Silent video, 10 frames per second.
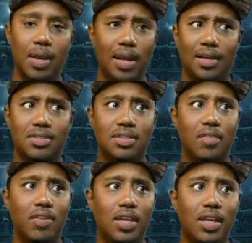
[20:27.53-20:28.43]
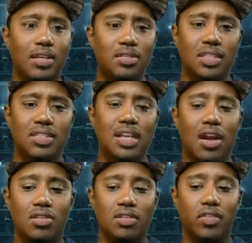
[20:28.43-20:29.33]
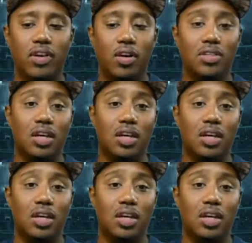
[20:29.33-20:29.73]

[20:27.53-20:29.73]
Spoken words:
he had like a 69 or 70-yard